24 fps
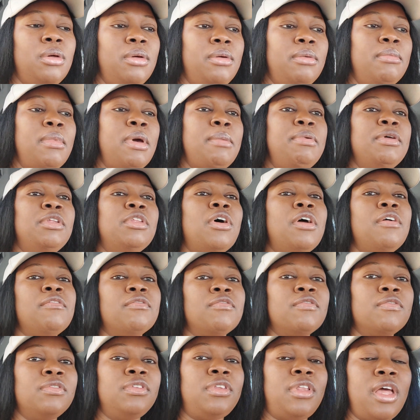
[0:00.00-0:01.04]
Maybe not
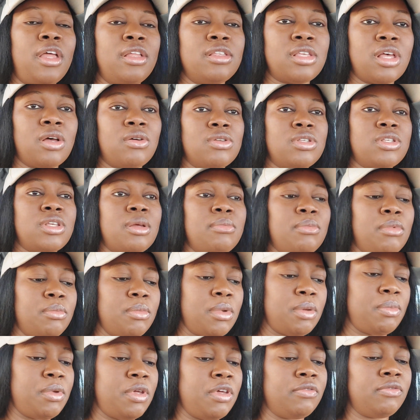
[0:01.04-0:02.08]
even dents outside, but
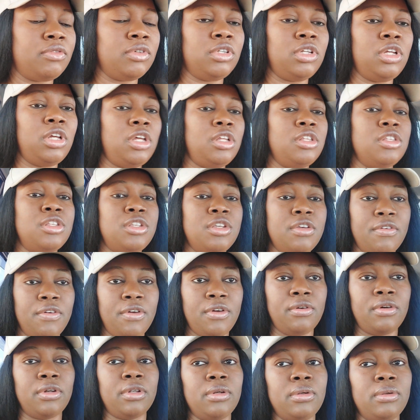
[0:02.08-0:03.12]
maybe even the
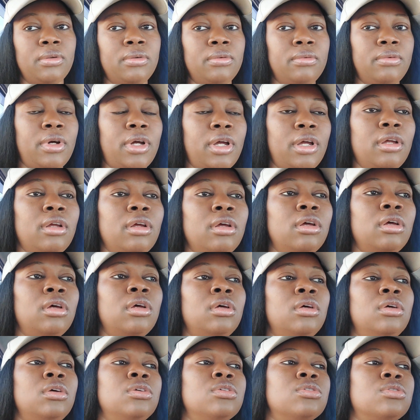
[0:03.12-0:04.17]
interior and all, right?
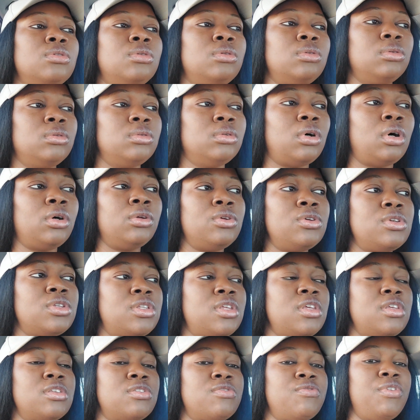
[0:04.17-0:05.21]
So all those
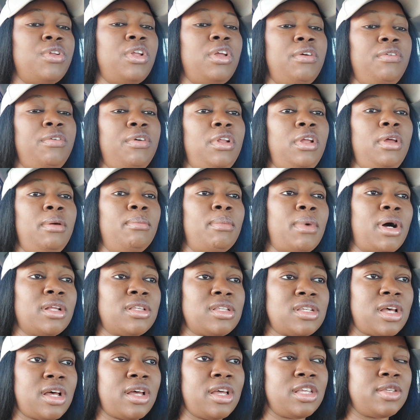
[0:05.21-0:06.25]
things really
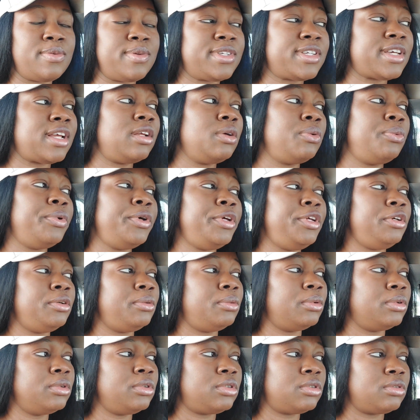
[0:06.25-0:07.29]
matter, especially when you
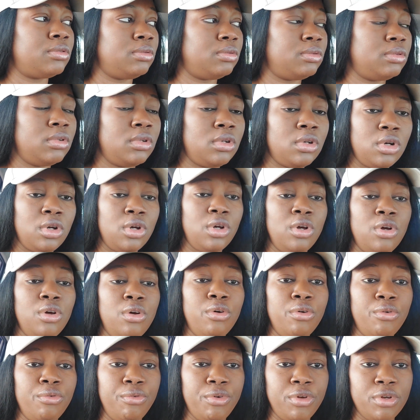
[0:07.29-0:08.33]
want to
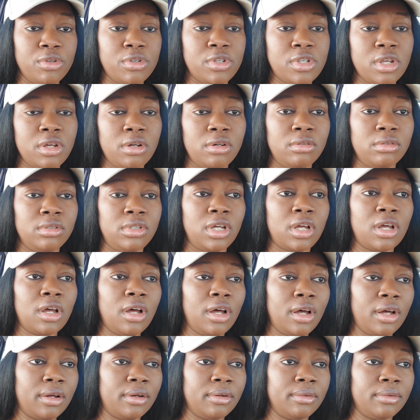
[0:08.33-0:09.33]
resell the car.